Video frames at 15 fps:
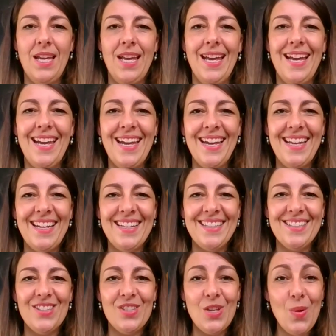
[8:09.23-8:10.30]

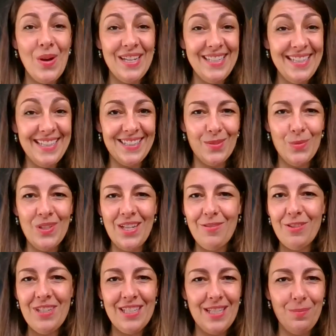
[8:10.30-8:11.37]
And so I did. We
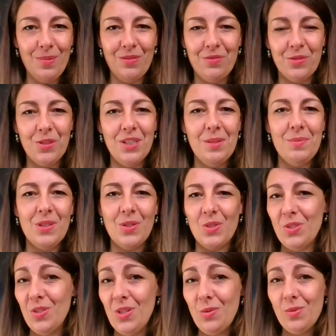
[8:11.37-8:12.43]
never did that before
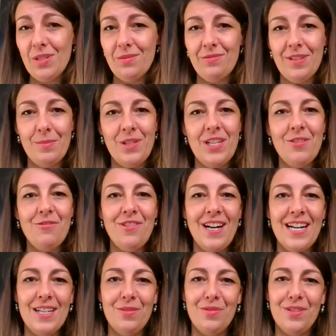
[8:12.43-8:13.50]
because, you know, we're a family of
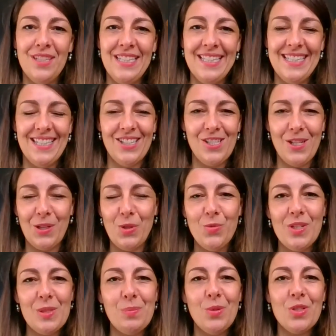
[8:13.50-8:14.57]
5. It's not
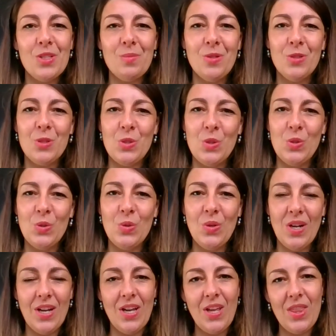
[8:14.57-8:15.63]
always possible to do
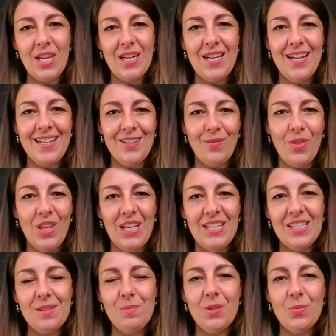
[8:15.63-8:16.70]
that kind of
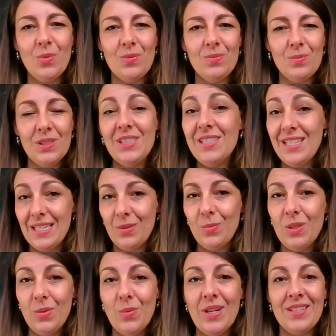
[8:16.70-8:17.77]
things. But what we did,
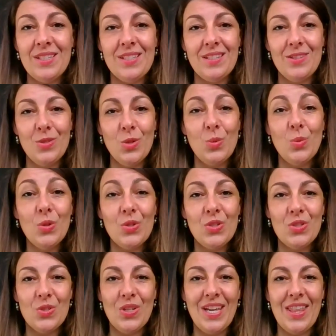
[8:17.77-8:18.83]
we went to the
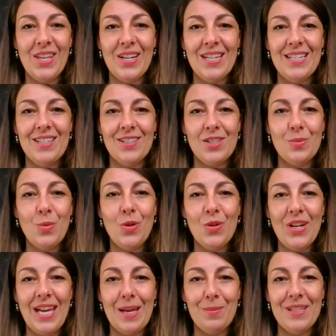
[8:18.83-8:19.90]
woods together in a small
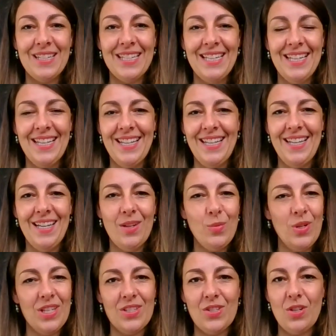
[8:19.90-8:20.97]
cabin and
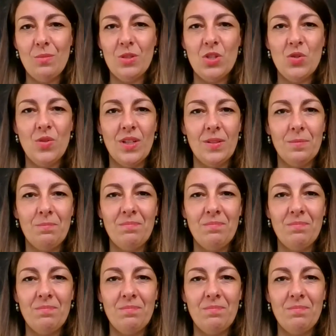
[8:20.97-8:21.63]
we had so much fun.